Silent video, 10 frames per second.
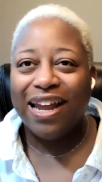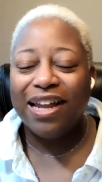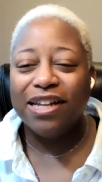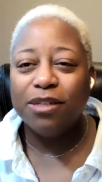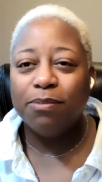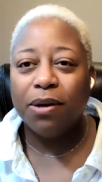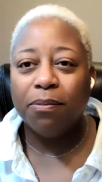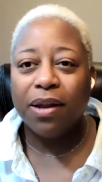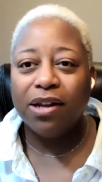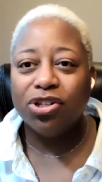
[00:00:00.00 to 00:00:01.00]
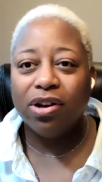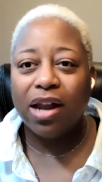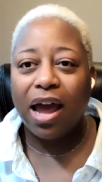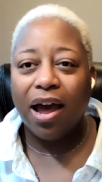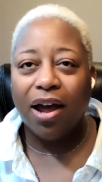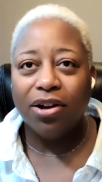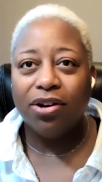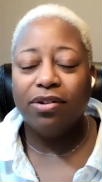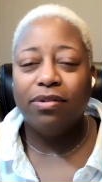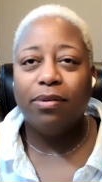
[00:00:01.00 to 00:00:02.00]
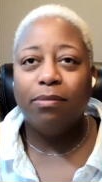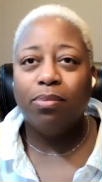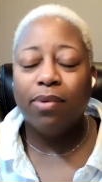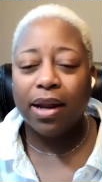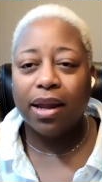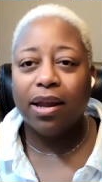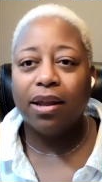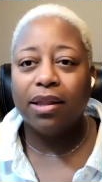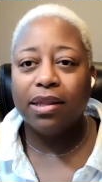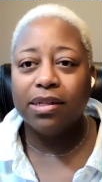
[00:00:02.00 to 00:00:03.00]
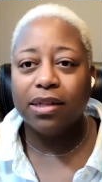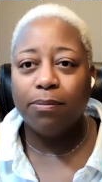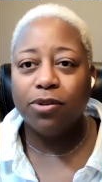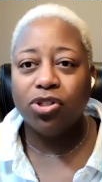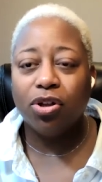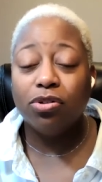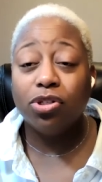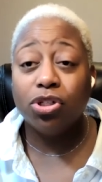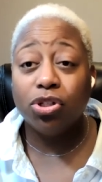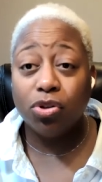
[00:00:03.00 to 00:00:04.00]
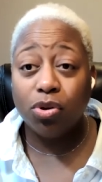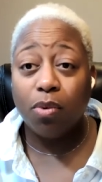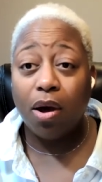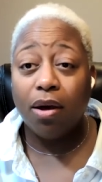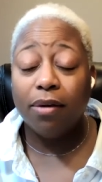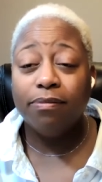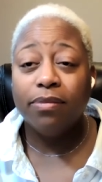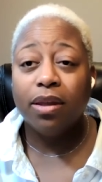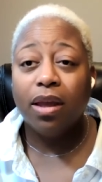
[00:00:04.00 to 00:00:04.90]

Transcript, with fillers: It's been a pleasure and an honor bringing these episodes to you all.